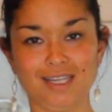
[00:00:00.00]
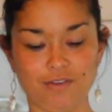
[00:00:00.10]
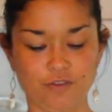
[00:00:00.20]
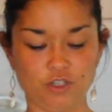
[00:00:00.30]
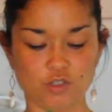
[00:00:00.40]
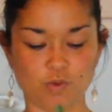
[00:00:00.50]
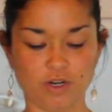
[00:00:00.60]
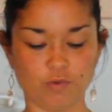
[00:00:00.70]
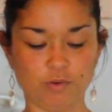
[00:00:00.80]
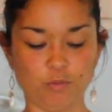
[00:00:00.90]
leaf, you just
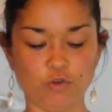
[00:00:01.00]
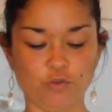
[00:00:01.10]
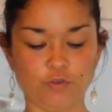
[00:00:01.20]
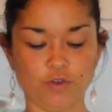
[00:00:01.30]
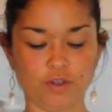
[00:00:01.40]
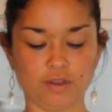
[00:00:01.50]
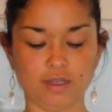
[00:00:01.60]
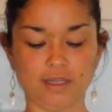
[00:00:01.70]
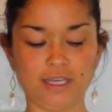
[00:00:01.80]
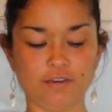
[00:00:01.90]
want to remove
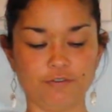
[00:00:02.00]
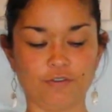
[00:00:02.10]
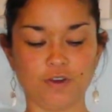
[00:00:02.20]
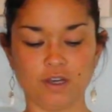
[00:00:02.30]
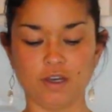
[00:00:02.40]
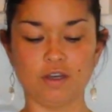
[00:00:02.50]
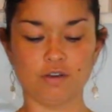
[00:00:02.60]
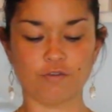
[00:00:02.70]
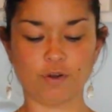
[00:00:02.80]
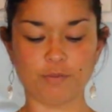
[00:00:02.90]
the leaf
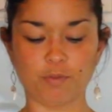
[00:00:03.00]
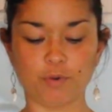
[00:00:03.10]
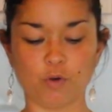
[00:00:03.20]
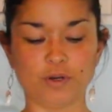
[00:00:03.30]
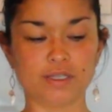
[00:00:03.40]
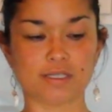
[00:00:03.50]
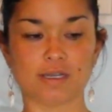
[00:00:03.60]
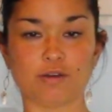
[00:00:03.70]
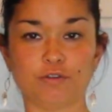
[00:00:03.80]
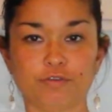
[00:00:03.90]
from the bone
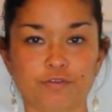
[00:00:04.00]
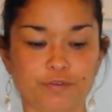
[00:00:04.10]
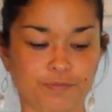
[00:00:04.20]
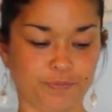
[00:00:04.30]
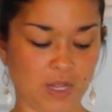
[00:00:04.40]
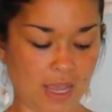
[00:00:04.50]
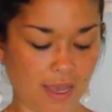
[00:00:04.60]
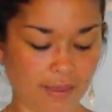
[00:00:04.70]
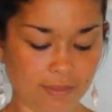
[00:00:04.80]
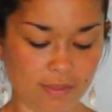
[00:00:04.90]
itself.
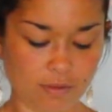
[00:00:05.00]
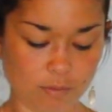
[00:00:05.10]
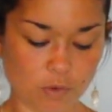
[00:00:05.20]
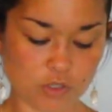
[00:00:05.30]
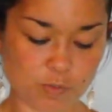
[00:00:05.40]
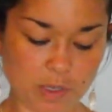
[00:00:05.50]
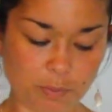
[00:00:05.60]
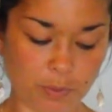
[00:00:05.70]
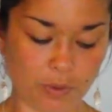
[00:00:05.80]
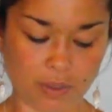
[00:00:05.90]
And most
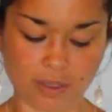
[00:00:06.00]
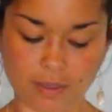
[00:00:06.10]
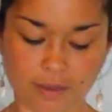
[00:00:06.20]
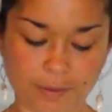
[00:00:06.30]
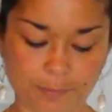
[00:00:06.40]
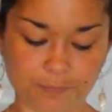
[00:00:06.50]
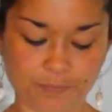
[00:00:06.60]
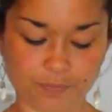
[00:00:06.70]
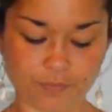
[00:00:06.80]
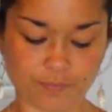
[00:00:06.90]
people
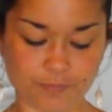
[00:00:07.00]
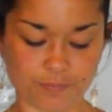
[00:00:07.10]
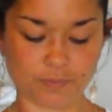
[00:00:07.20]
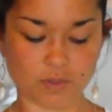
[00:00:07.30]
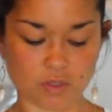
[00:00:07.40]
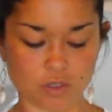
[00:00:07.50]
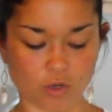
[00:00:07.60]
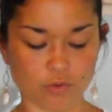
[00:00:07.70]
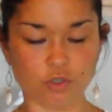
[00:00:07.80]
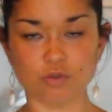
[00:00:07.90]

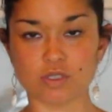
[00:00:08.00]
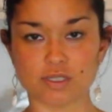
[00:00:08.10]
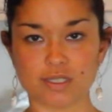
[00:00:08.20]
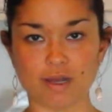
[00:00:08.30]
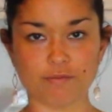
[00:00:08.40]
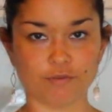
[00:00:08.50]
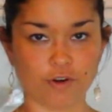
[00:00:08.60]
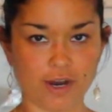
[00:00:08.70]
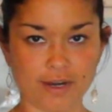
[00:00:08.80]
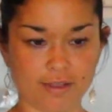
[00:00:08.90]
don't use the stem
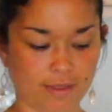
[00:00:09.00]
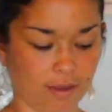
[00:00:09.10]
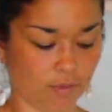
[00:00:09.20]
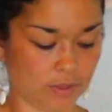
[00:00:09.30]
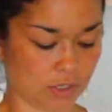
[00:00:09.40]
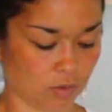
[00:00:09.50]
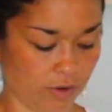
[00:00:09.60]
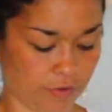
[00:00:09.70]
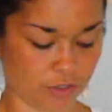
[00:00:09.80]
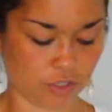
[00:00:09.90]
for anything
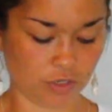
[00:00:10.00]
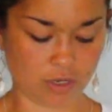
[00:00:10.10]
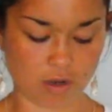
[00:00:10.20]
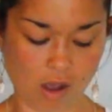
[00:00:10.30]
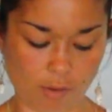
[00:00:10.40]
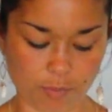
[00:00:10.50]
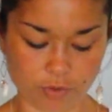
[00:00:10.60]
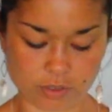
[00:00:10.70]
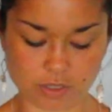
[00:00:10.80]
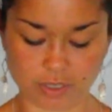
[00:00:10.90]
whatsoever, so you can
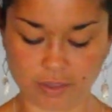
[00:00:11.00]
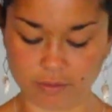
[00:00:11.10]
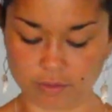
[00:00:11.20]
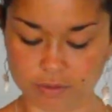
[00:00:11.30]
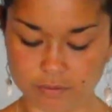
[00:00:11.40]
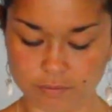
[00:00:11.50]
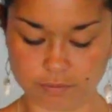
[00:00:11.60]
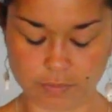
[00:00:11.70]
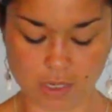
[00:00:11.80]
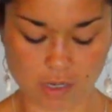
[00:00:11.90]
compost it or
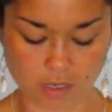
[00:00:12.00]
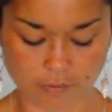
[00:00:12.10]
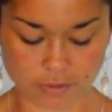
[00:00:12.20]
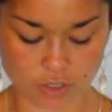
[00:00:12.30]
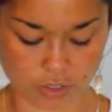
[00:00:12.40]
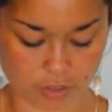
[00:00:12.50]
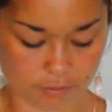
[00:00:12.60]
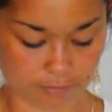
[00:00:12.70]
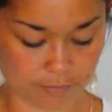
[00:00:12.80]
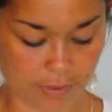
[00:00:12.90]
give it to
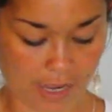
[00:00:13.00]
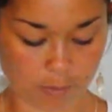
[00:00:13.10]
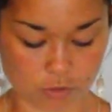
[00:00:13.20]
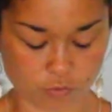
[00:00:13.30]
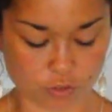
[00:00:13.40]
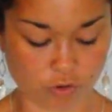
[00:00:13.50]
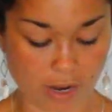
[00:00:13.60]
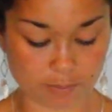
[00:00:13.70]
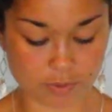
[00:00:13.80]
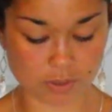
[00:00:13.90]
your animals for
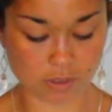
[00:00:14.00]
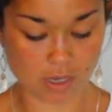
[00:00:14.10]
scraps.